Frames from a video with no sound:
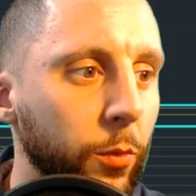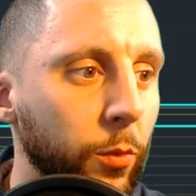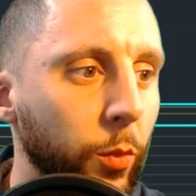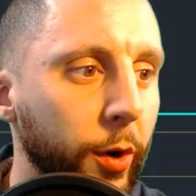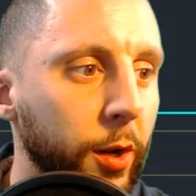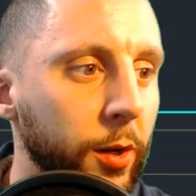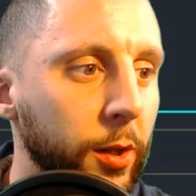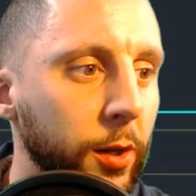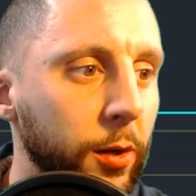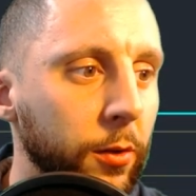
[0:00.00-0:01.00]
we're gonna
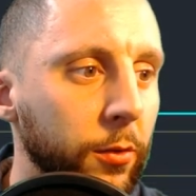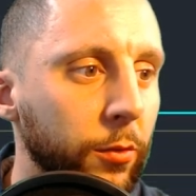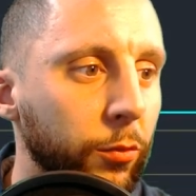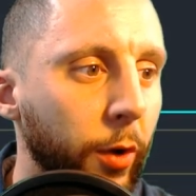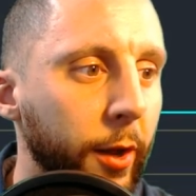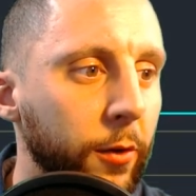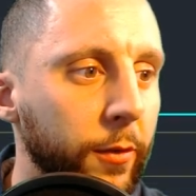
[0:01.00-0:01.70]
need the right of